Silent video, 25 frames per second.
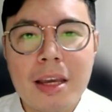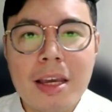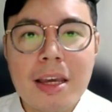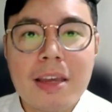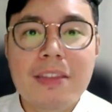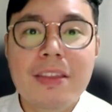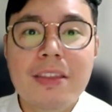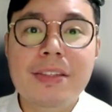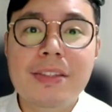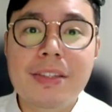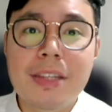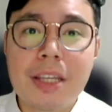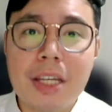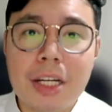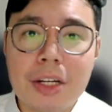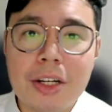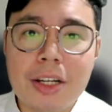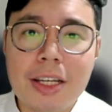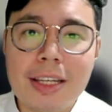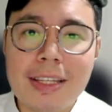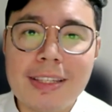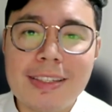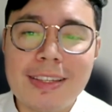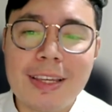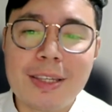The
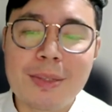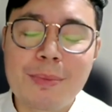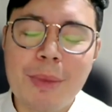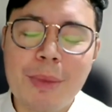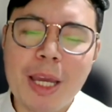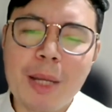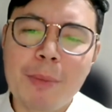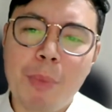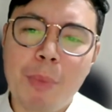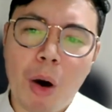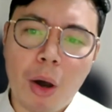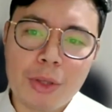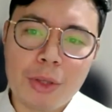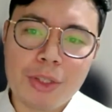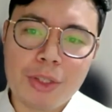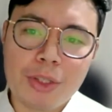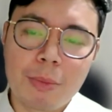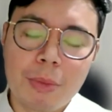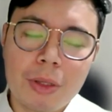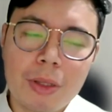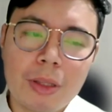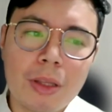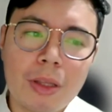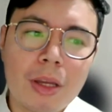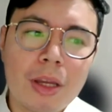series is made
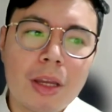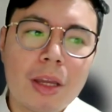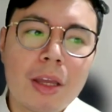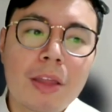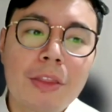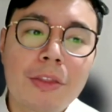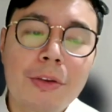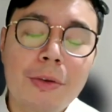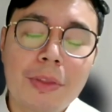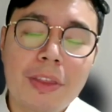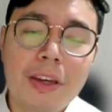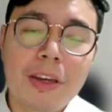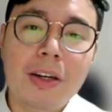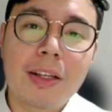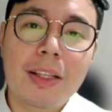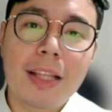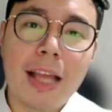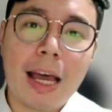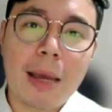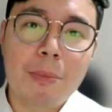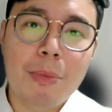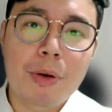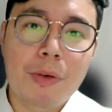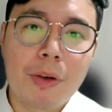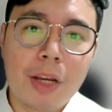possible through the
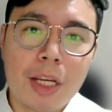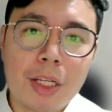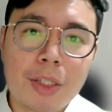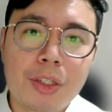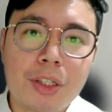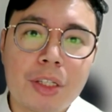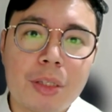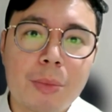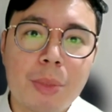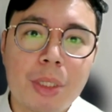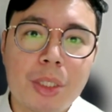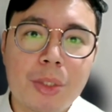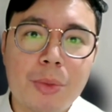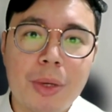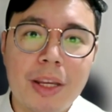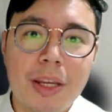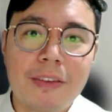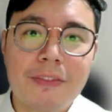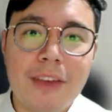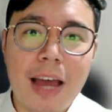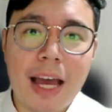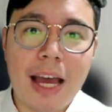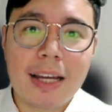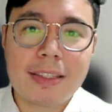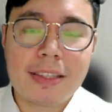collaboration between
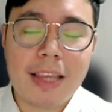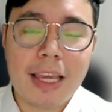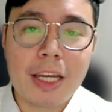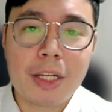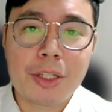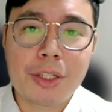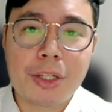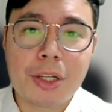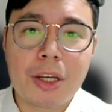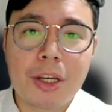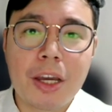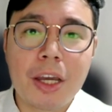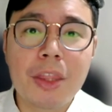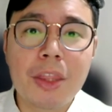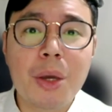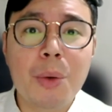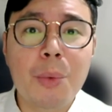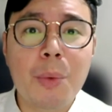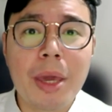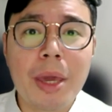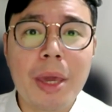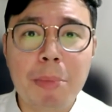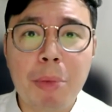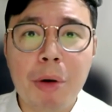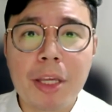FACTS Asia and the
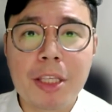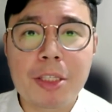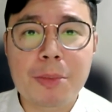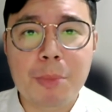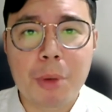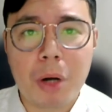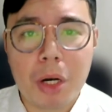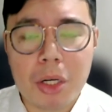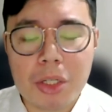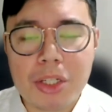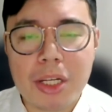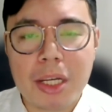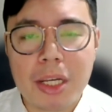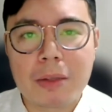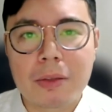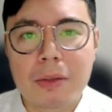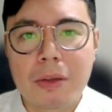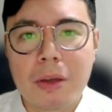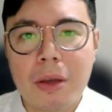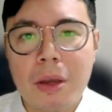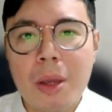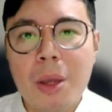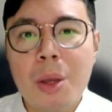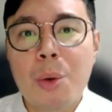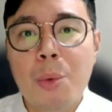Waypoints Project,
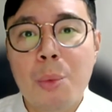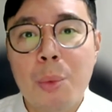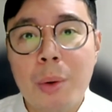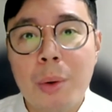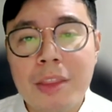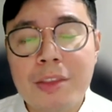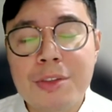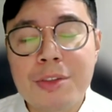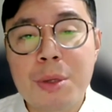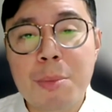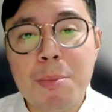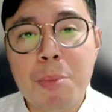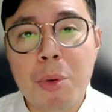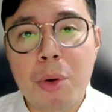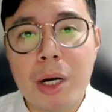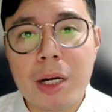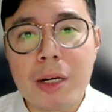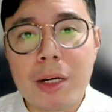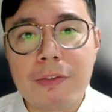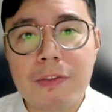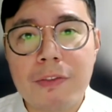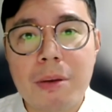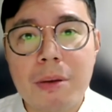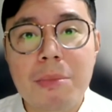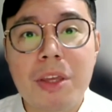with
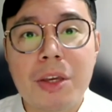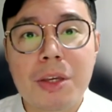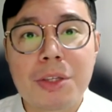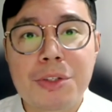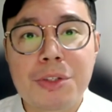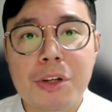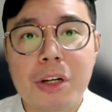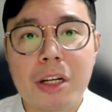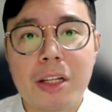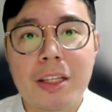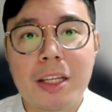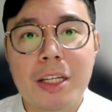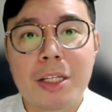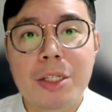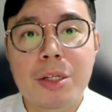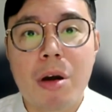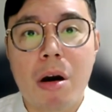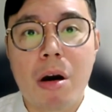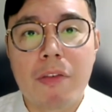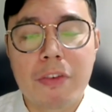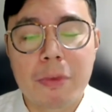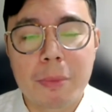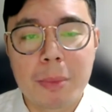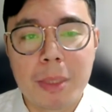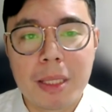support from the Australian
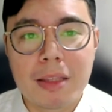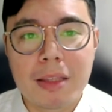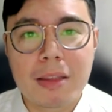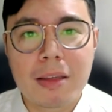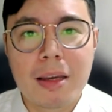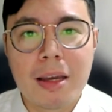government.